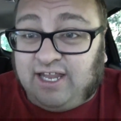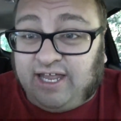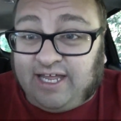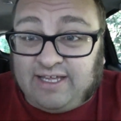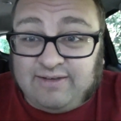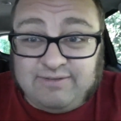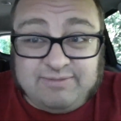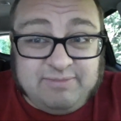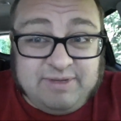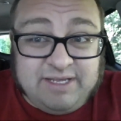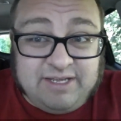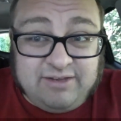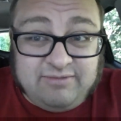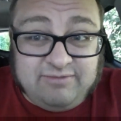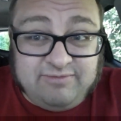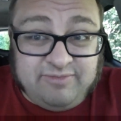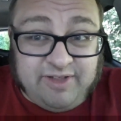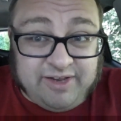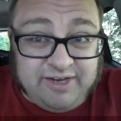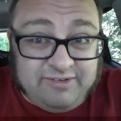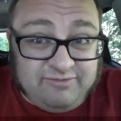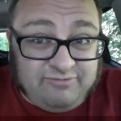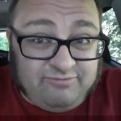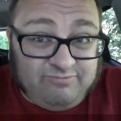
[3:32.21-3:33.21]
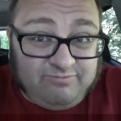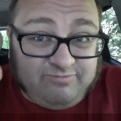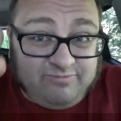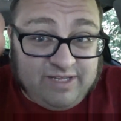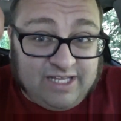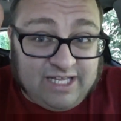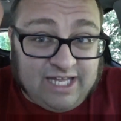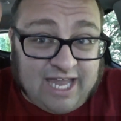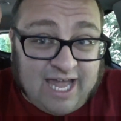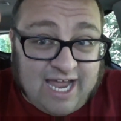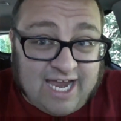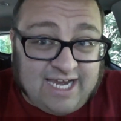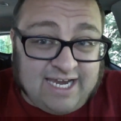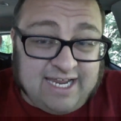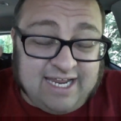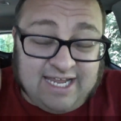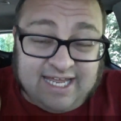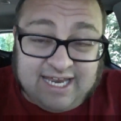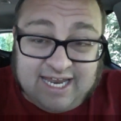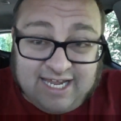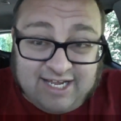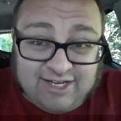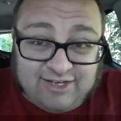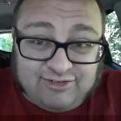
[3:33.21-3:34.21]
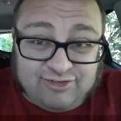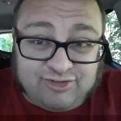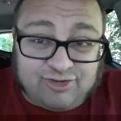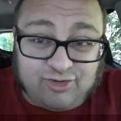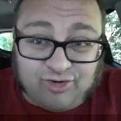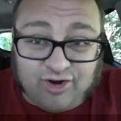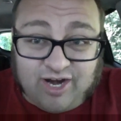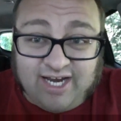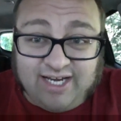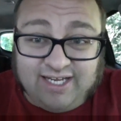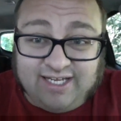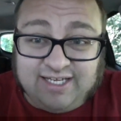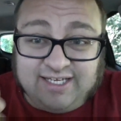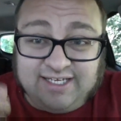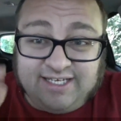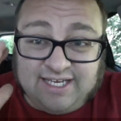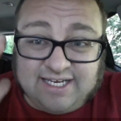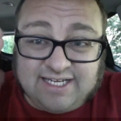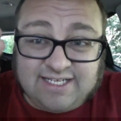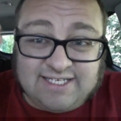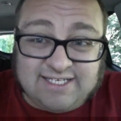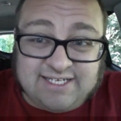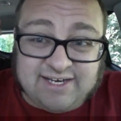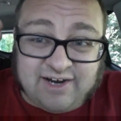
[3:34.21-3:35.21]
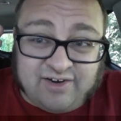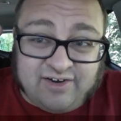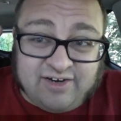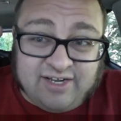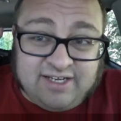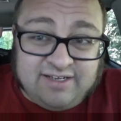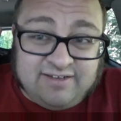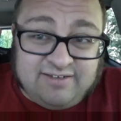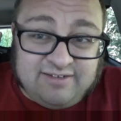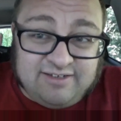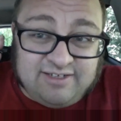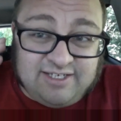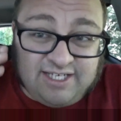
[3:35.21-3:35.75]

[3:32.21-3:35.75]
Like it would be like gliding and I could crank it and get it started,